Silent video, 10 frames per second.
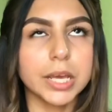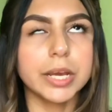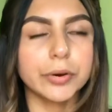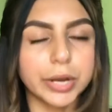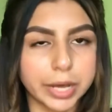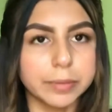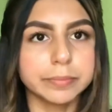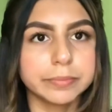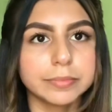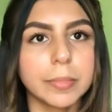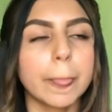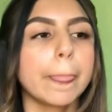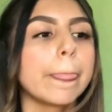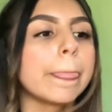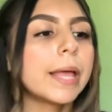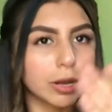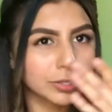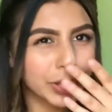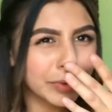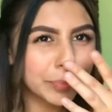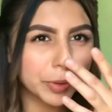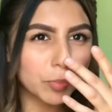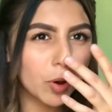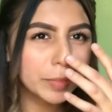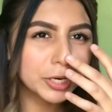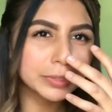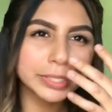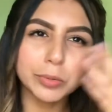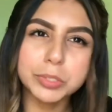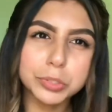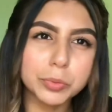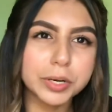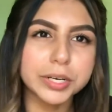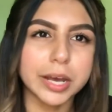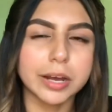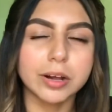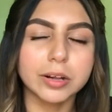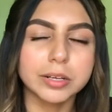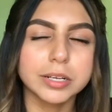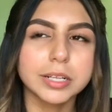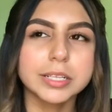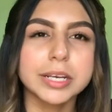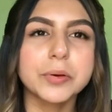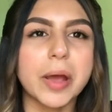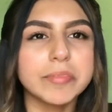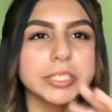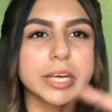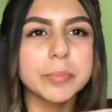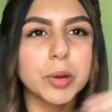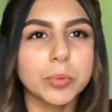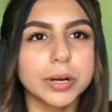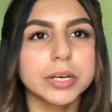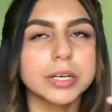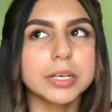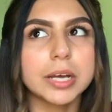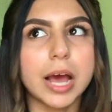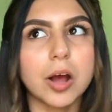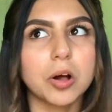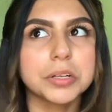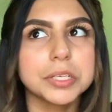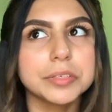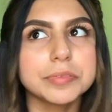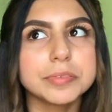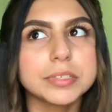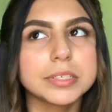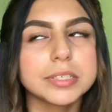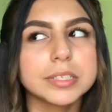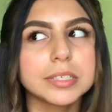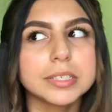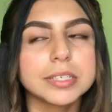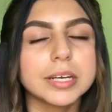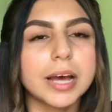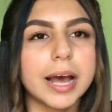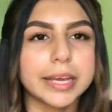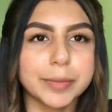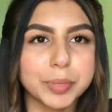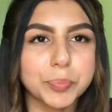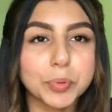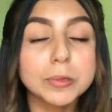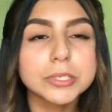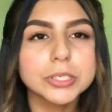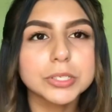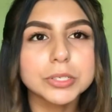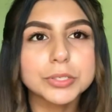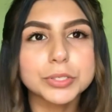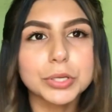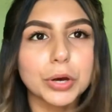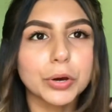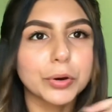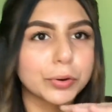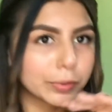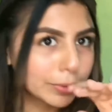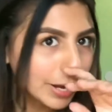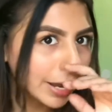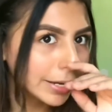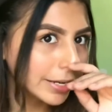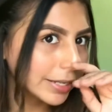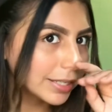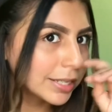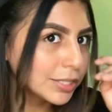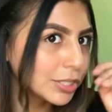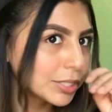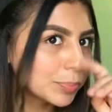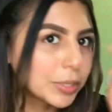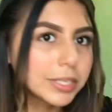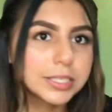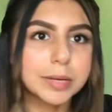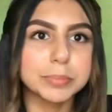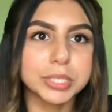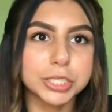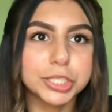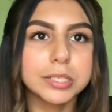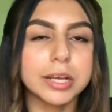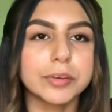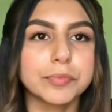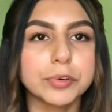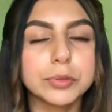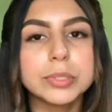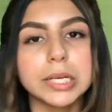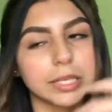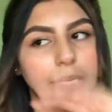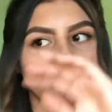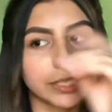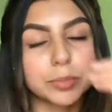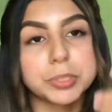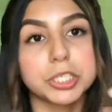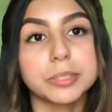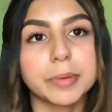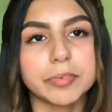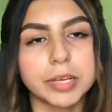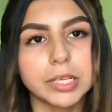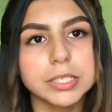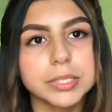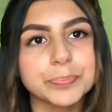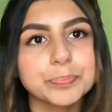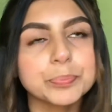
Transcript: here I am. Also, I have a pimple on my nose. I went to work at, like, every time I work at Olive, I get pimples. So I think it's just because I'm touching like food and then I end up touching my face.